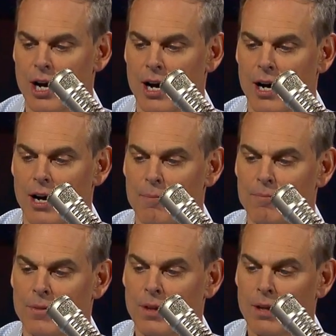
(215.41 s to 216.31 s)

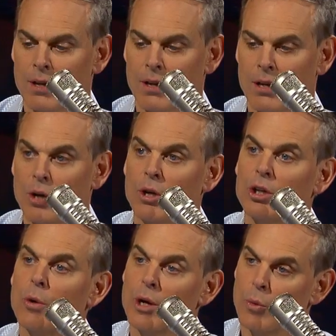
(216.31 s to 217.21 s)
Um, you
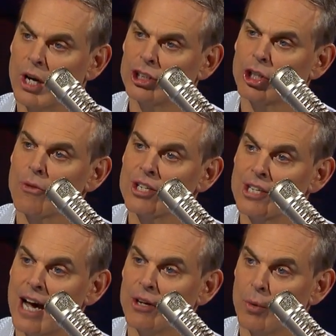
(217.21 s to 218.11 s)
can we want to show this
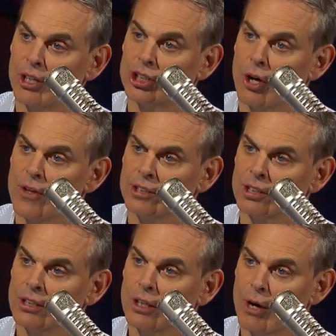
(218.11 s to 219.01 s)
now? Do you want to show
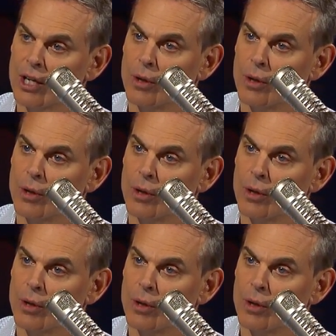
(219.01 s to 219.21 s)
this, Greg?